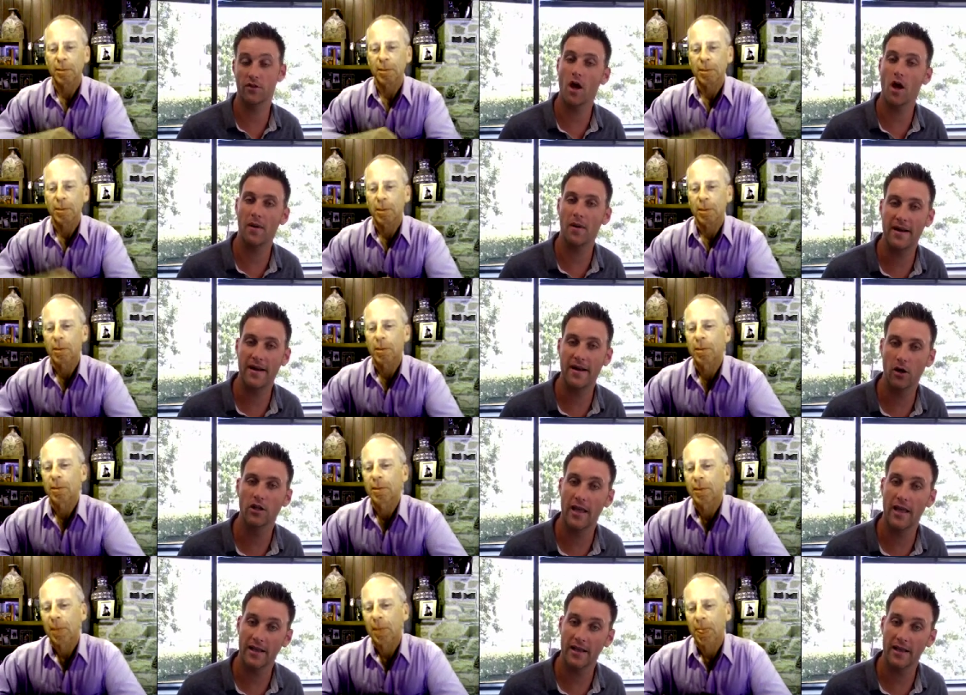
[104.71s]
Speaker 1: know, we thought
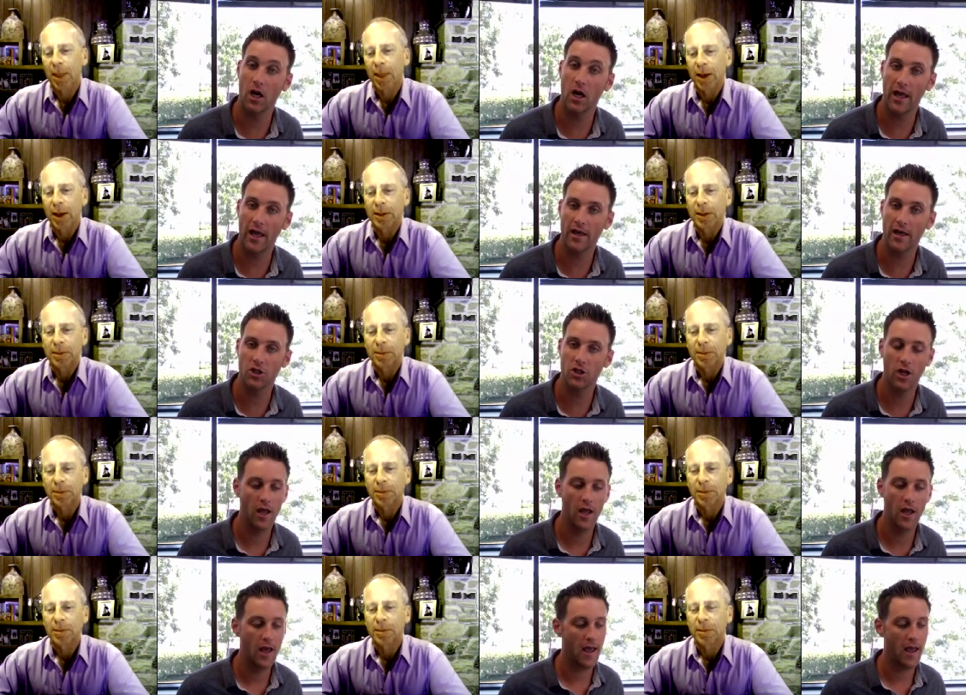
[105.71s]
binarily at a young
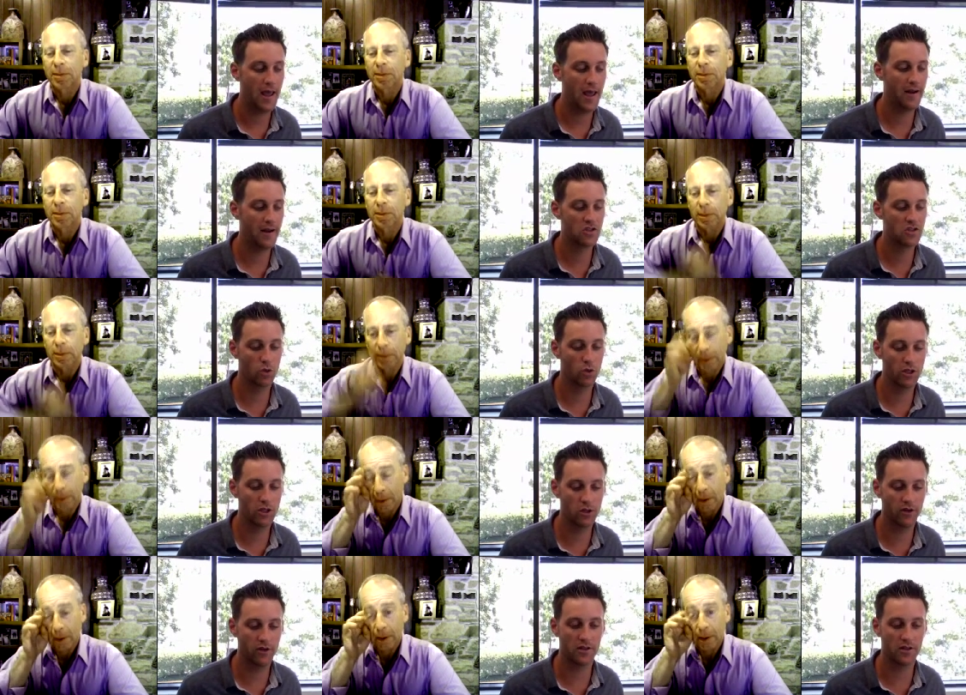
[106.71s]
age. And it's
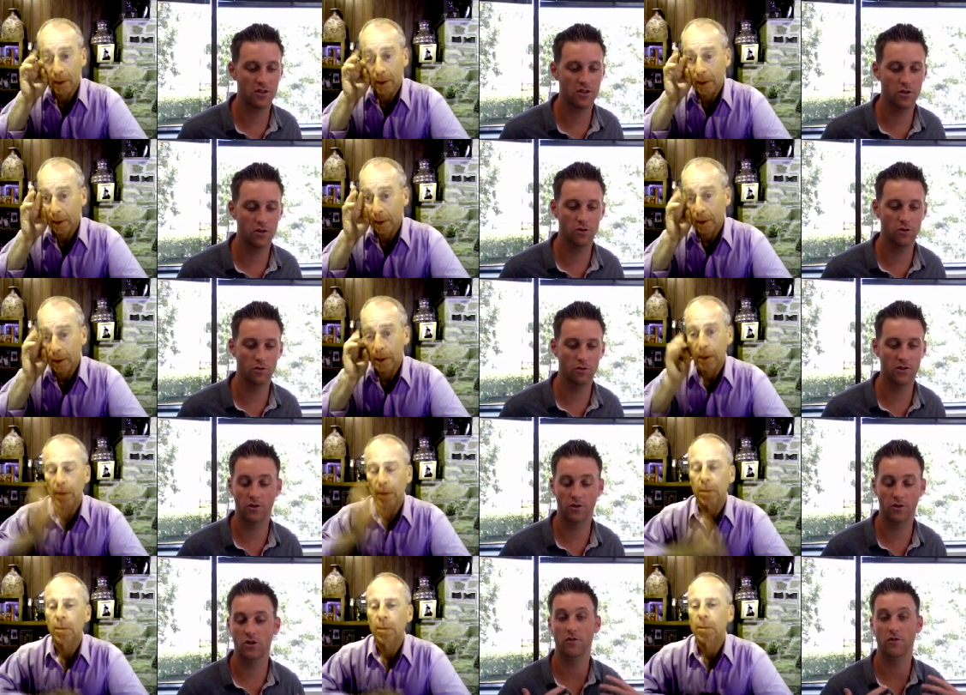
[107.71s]
really driven us to,
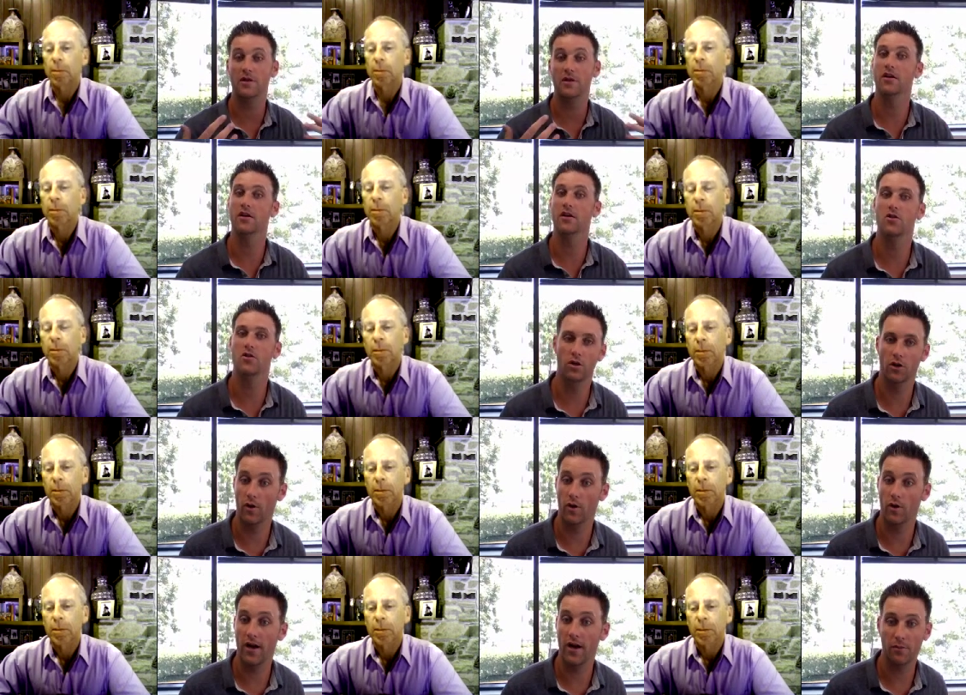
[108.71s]
it's really driven me into
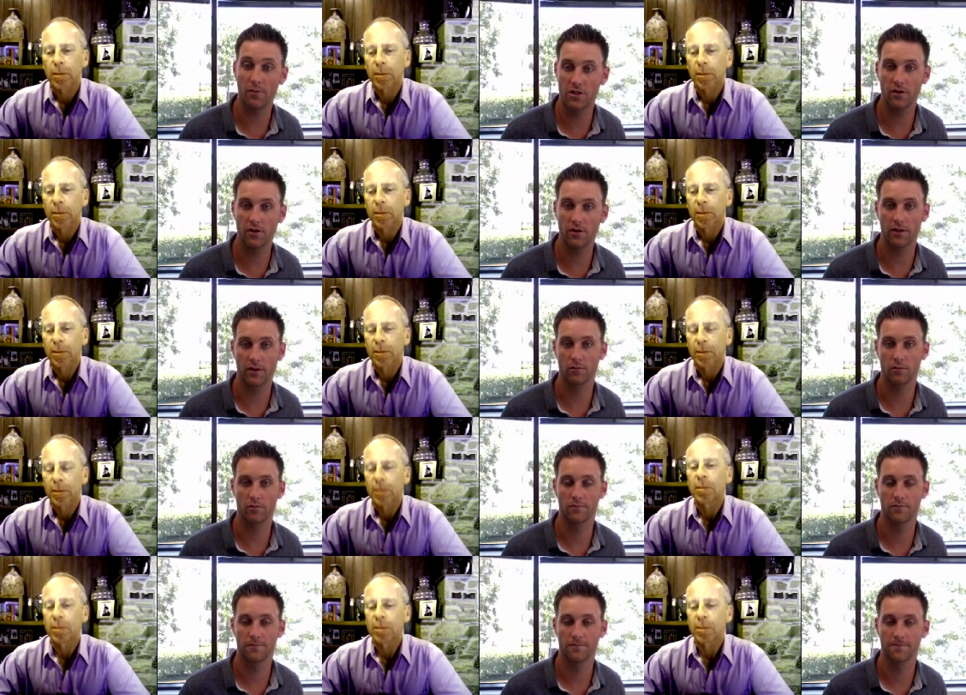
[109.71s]
a, great opportunity.
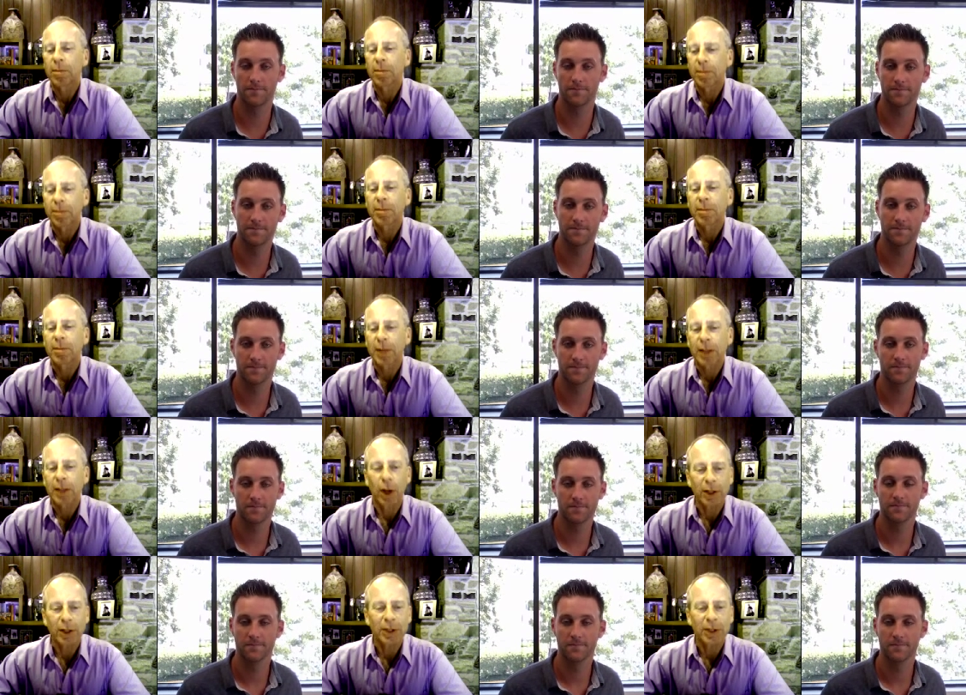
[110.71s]
Speaker 2: Mm-hmm.
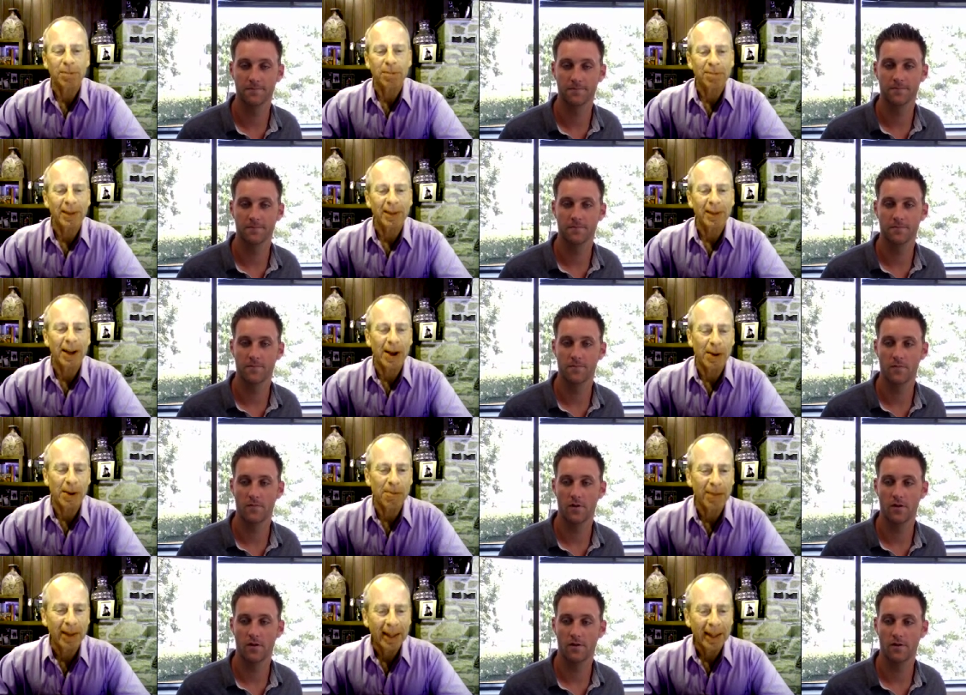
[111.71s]
That's awesome.
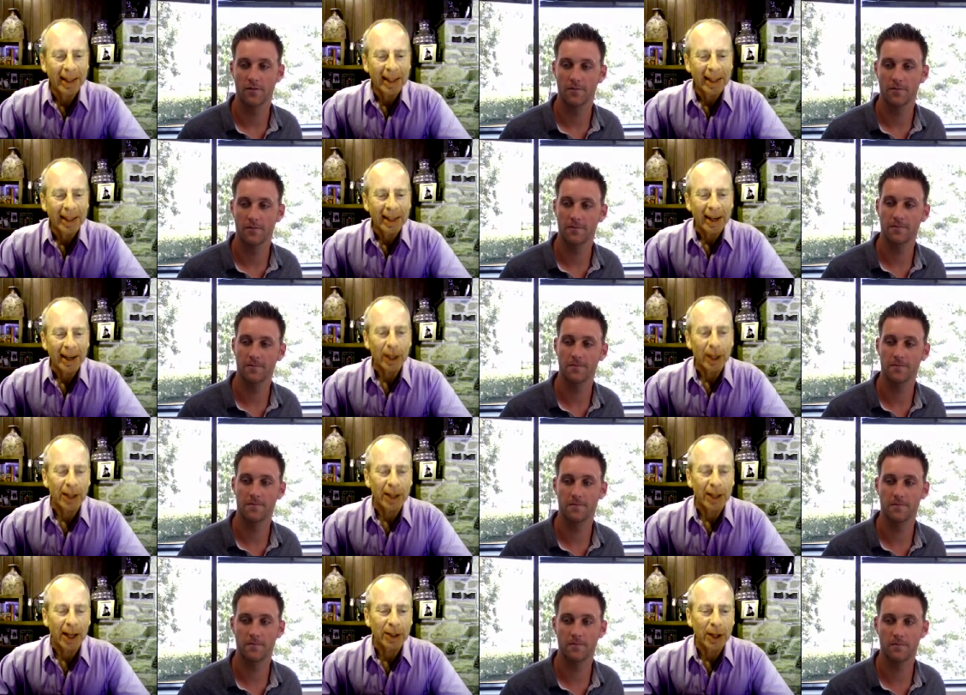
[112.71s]
Um, I
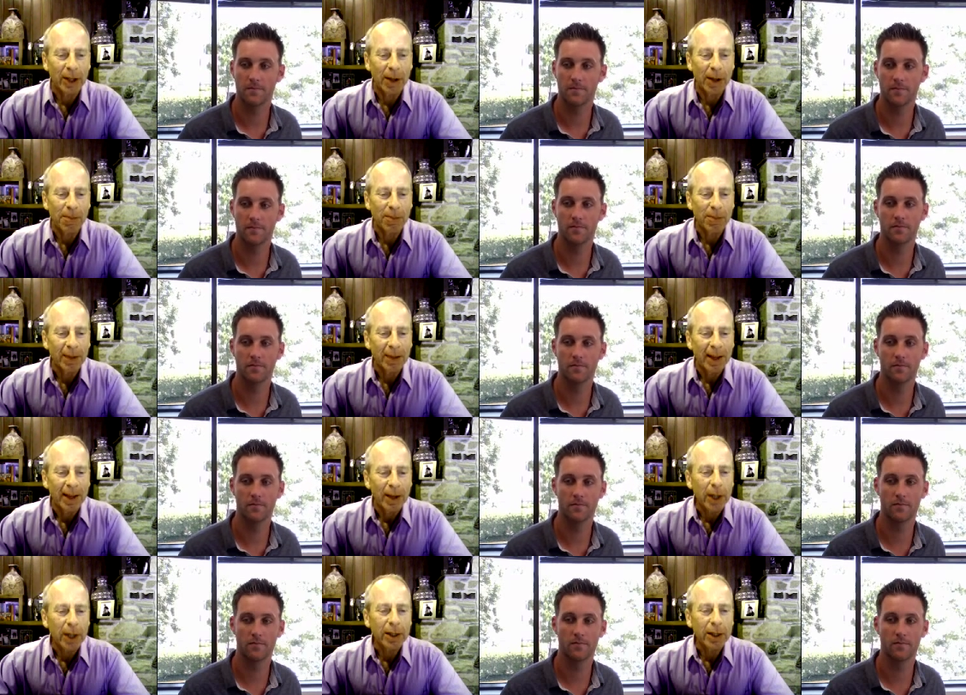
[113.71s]
like that. Um,
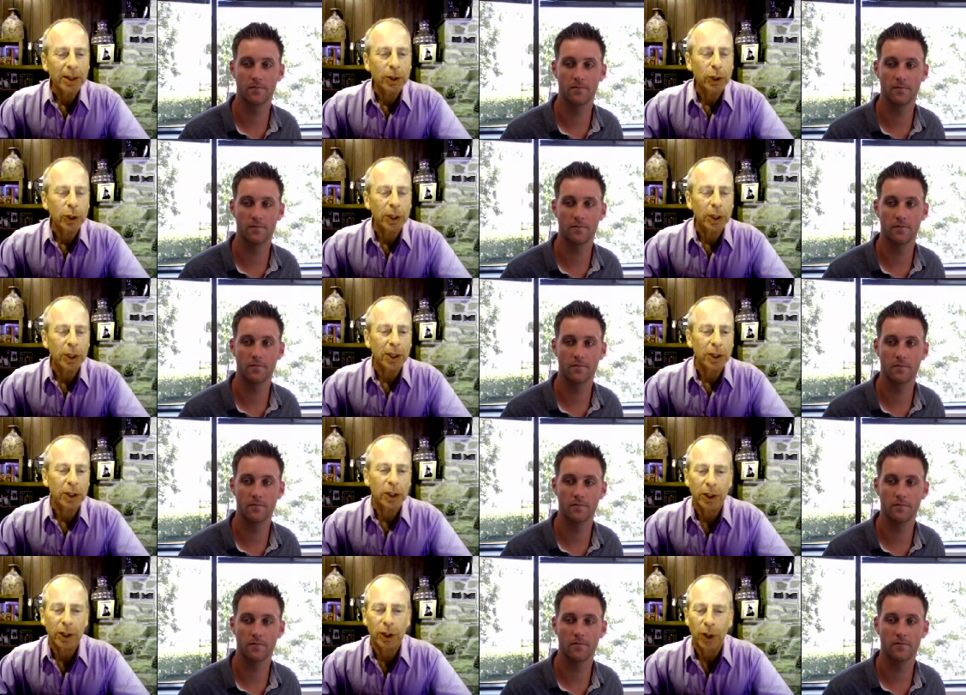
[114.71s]
we had an interesting
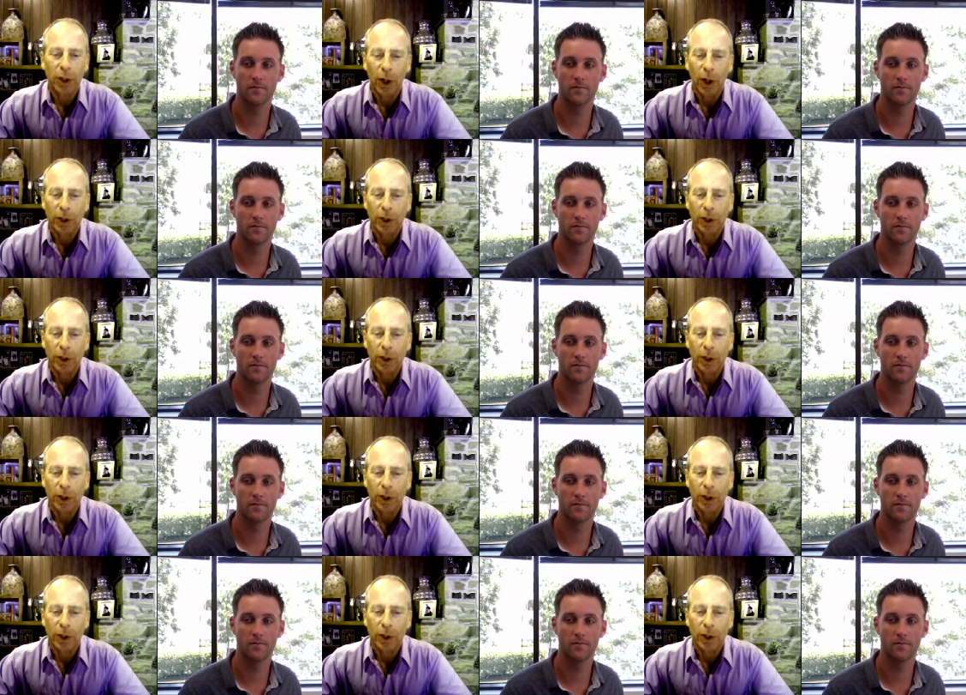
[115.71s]
discussion